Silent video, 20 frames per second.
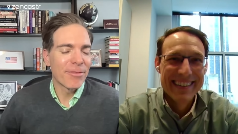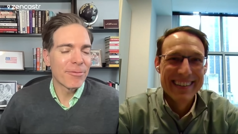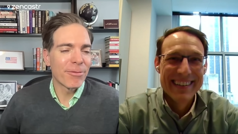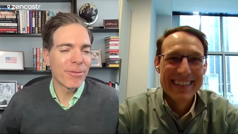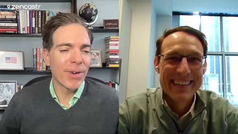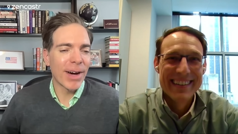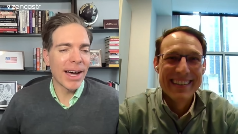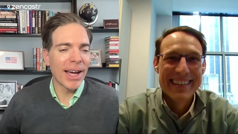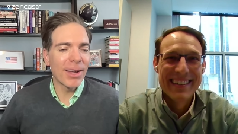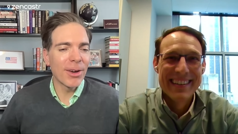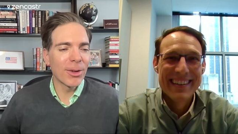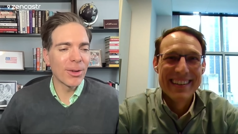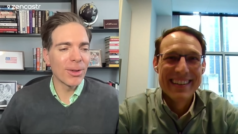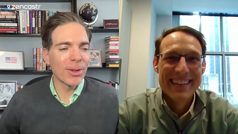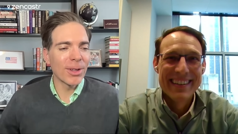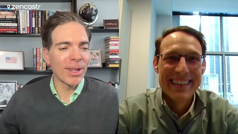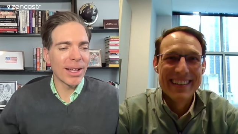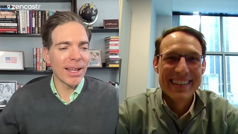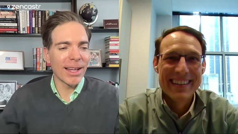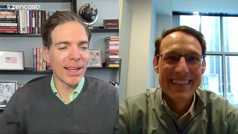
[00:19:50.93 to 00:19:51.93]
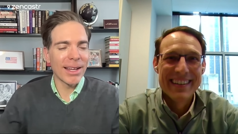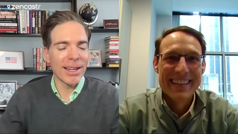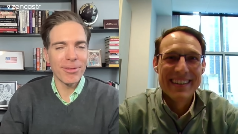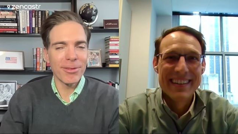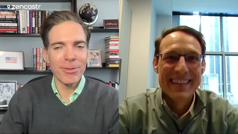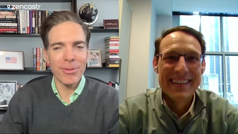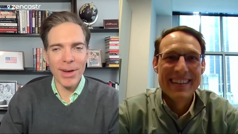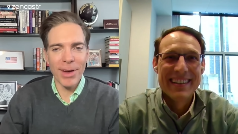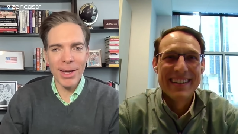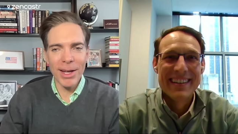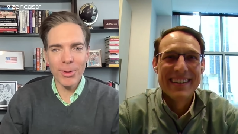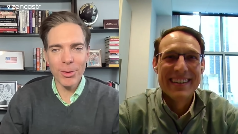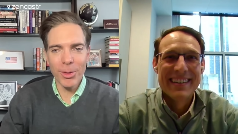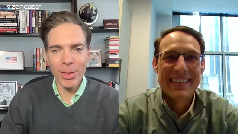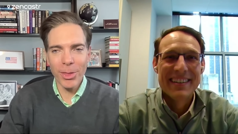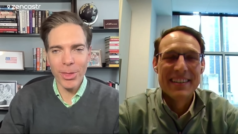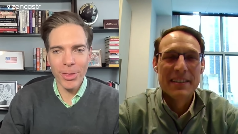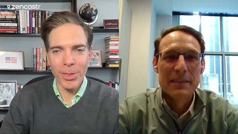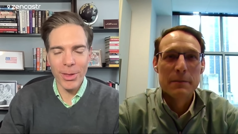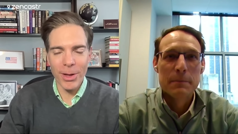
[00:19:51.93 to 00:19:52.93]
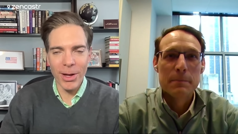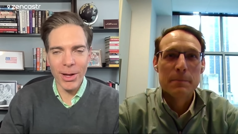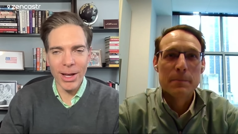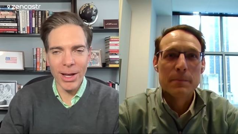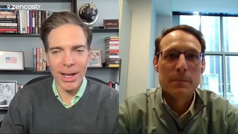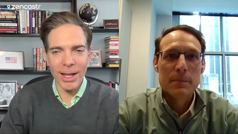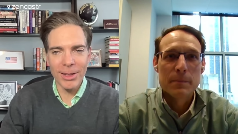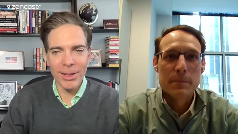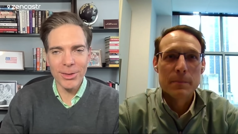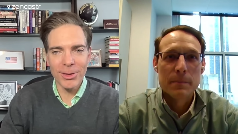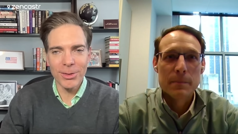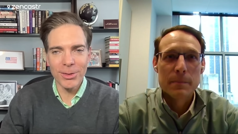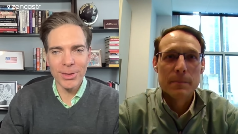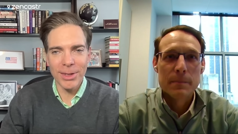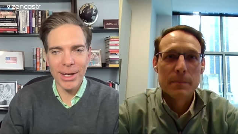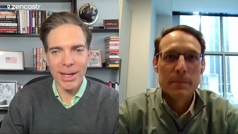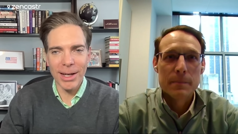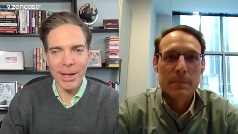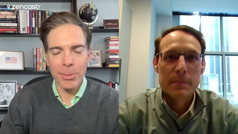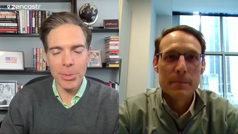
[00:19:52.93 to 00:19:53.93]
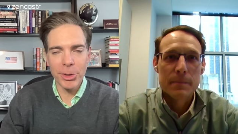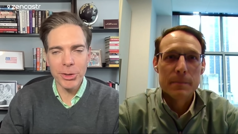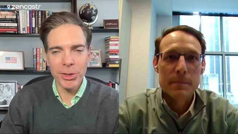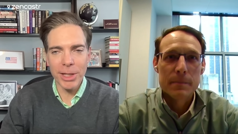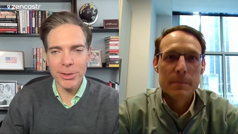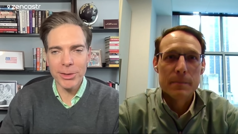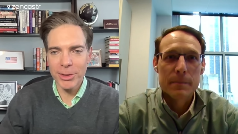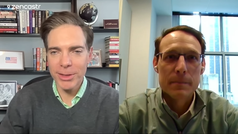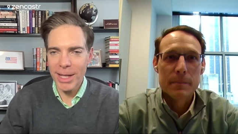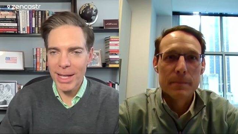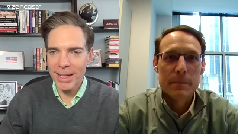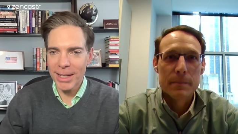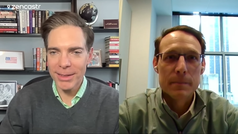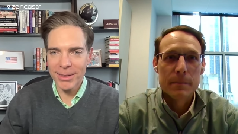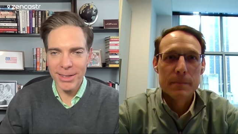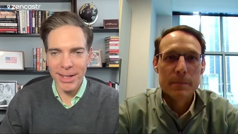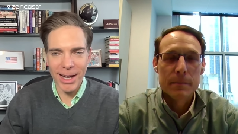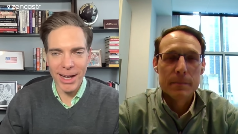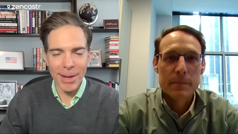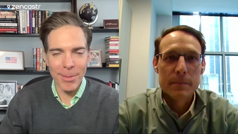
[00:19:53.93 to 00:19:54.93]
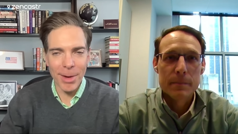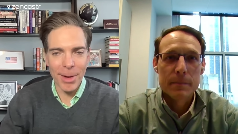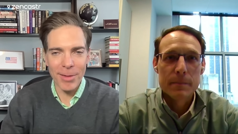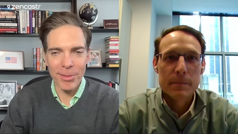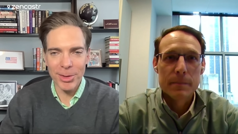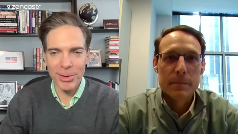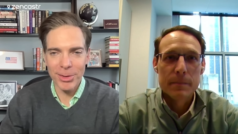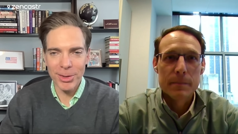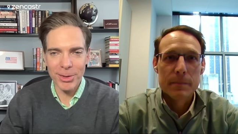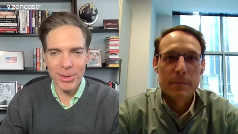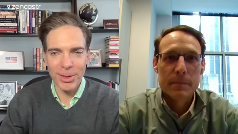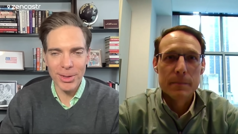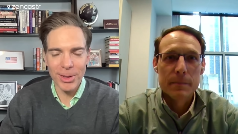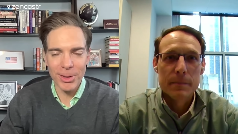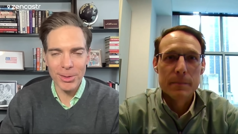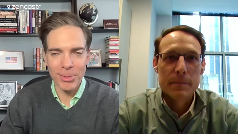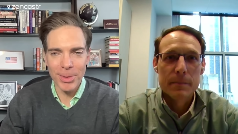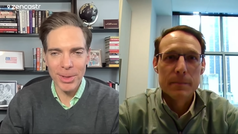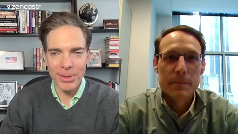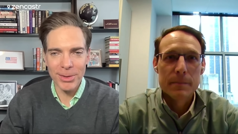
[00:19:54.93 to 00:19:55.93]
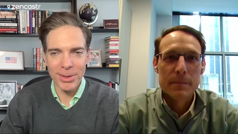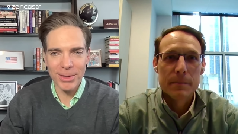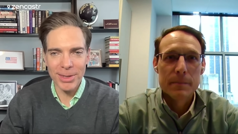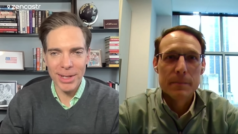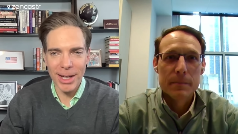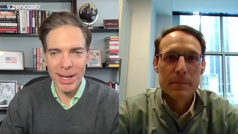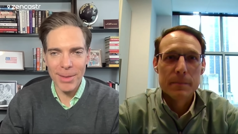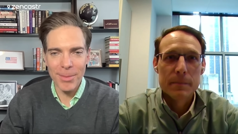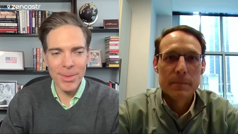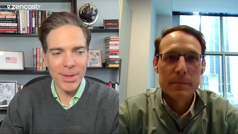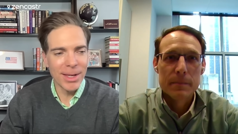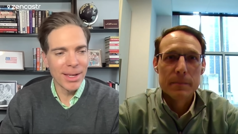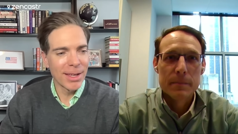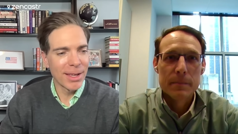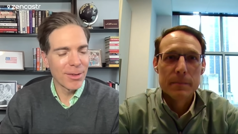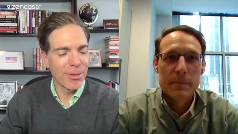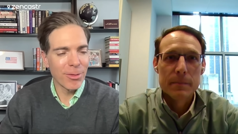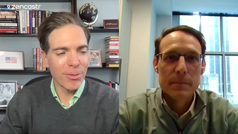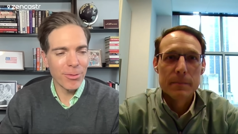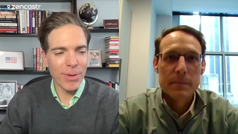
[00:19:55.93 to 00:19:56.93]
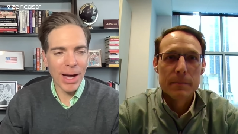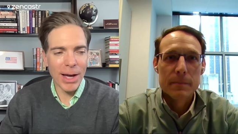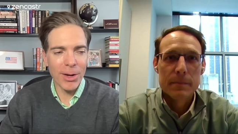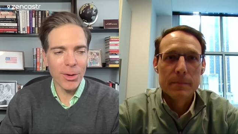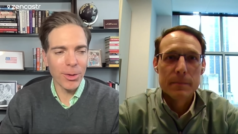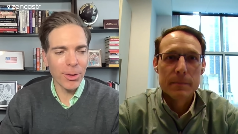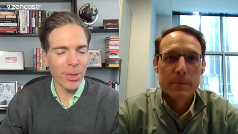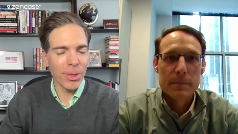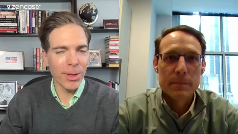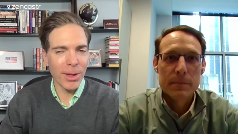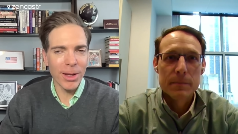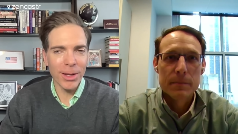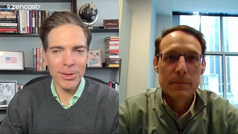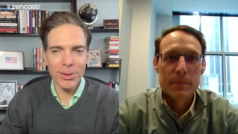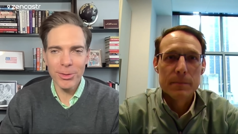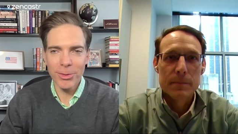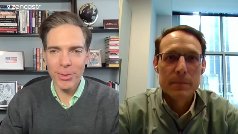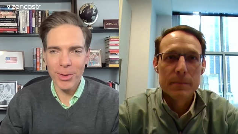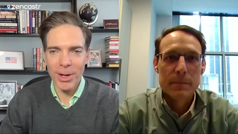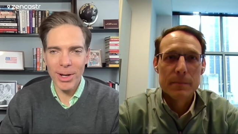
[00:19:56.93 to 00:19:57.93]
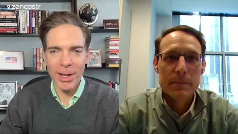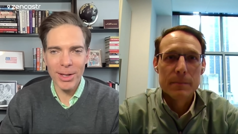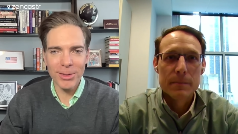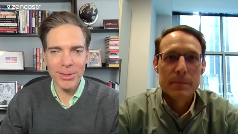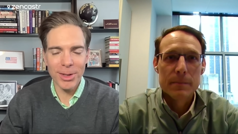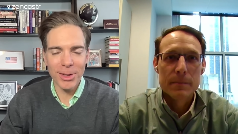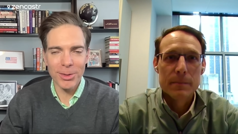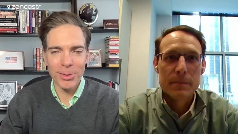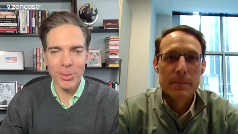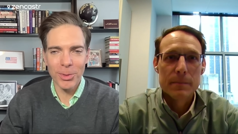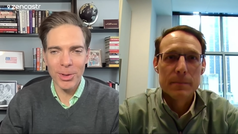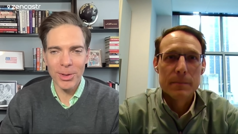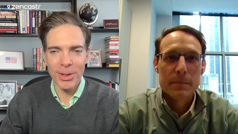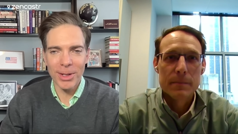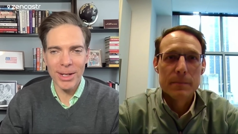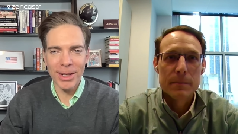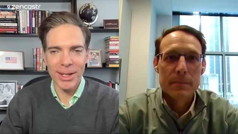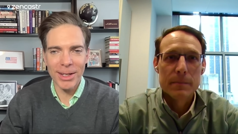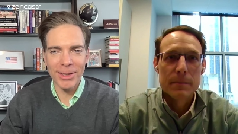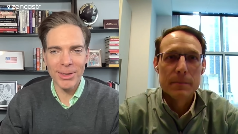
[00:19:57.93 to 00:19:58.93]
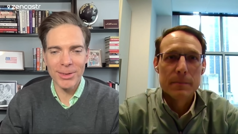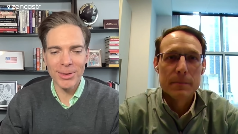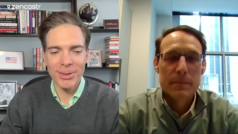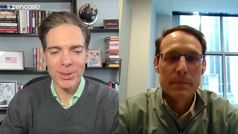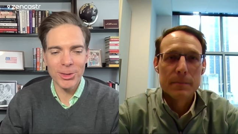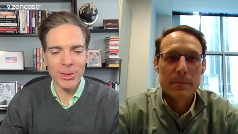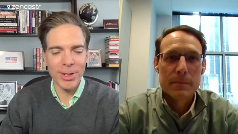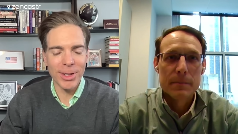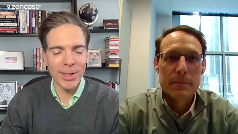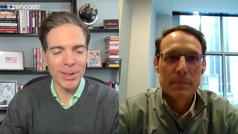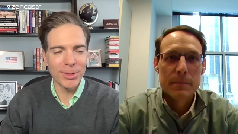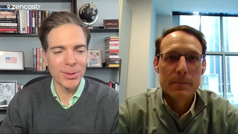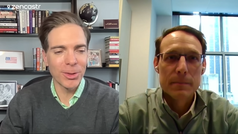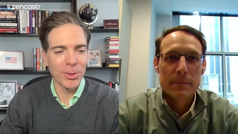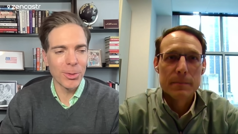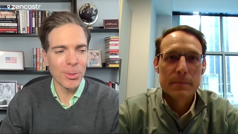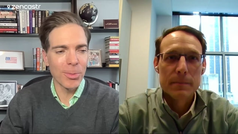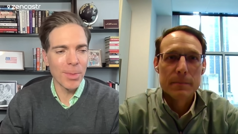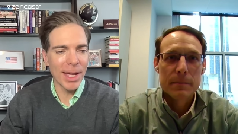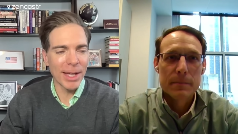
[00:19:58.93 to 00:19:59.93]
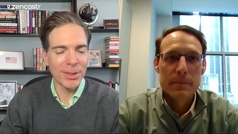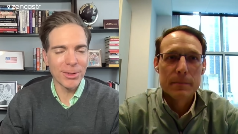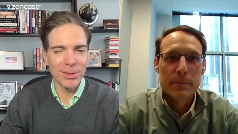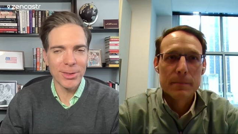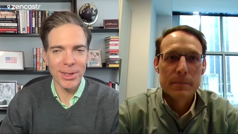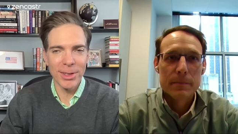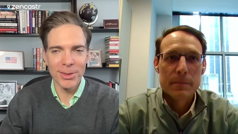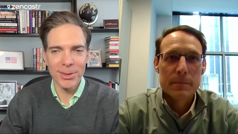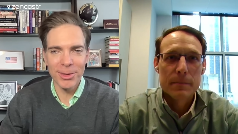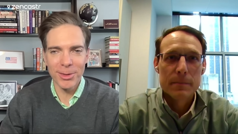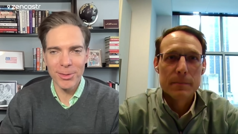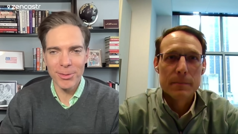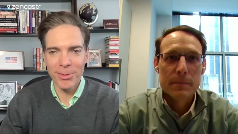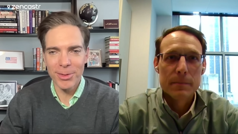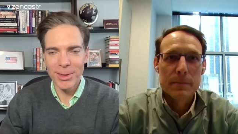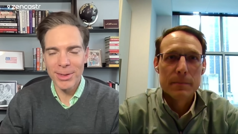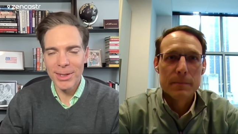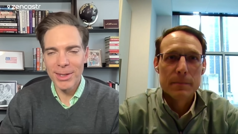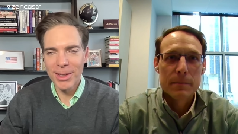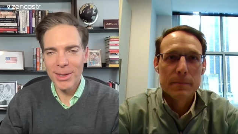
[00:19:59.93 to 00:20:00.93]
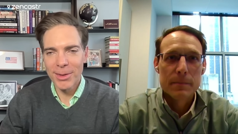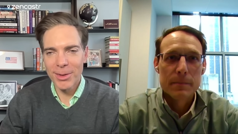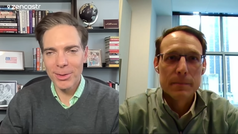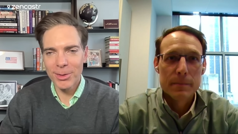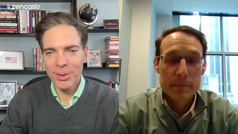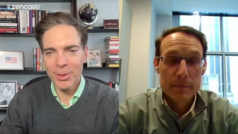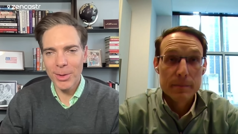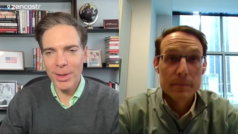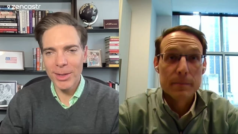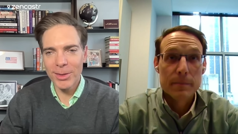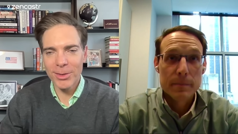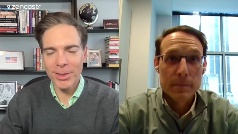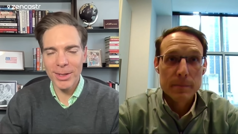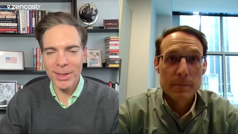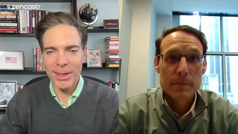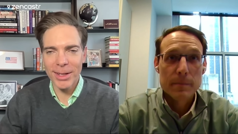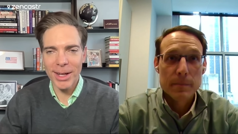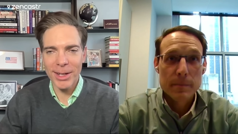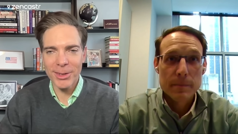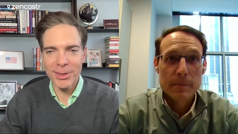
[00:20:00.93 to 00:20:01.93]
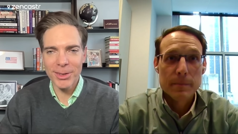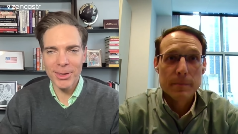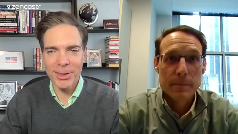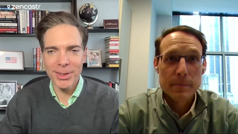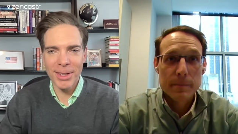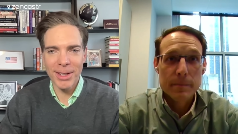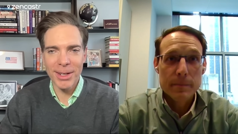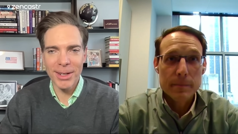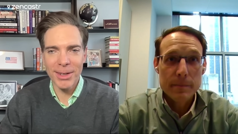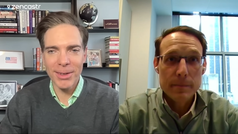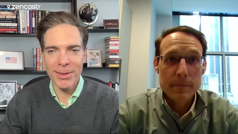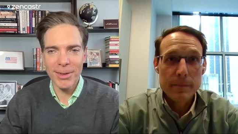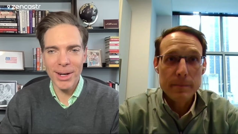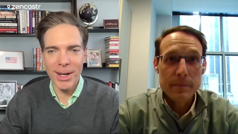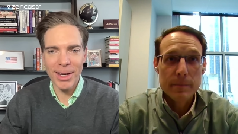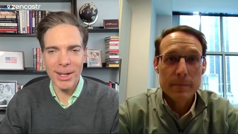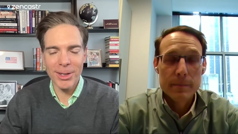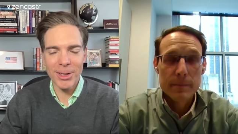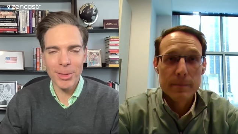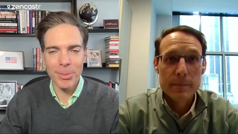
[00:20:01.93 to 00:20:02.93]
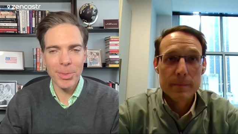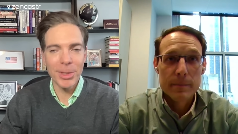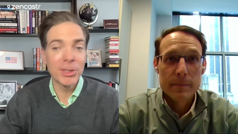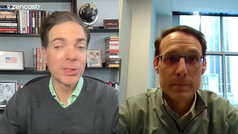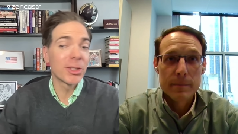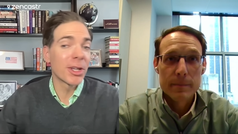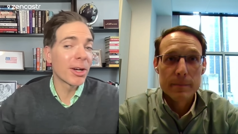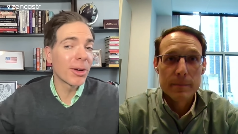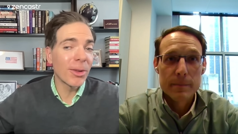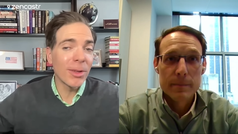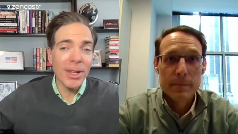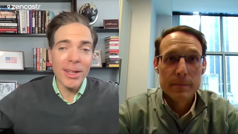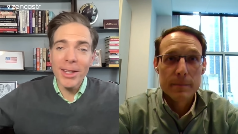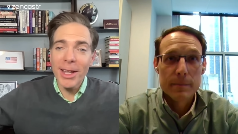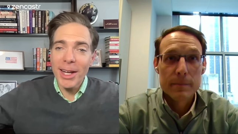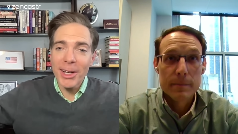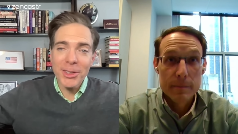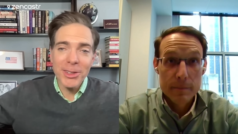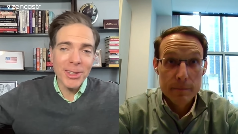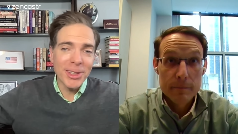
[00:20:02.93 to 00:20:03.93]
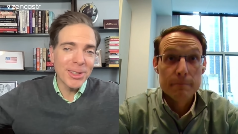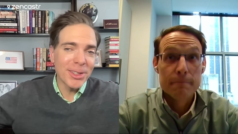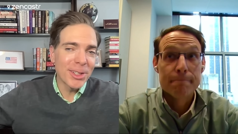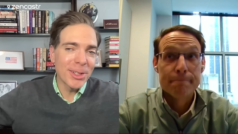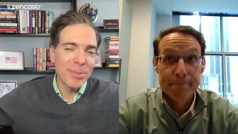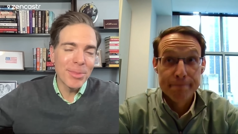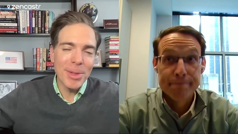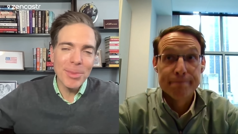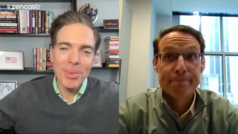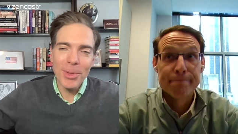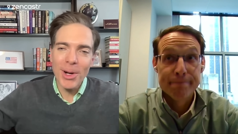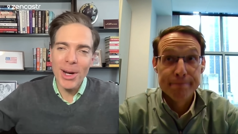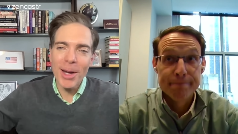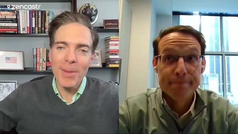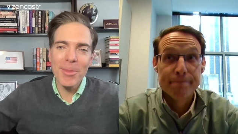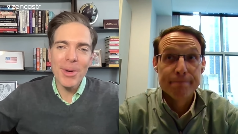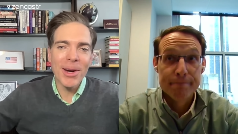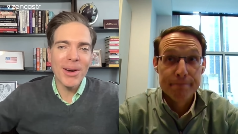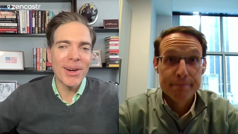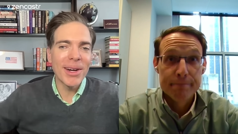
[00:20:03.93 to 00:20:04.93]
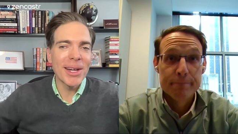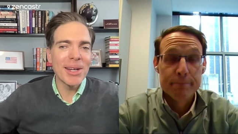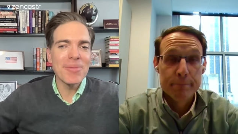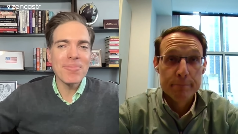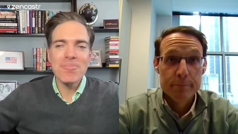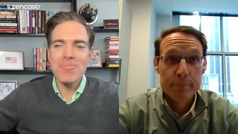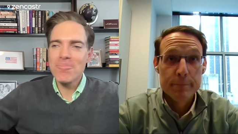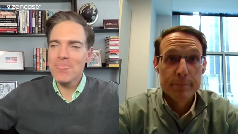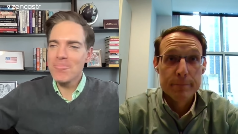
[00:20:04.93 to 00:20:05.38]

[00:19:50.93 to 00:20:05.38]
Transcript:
Speaker 1: Final thoughts. I appreciate you taking time, obviously, during this busy time. Final thoughts for us as we're trying to make sense of this crazy election year. Could be general election, could be primary,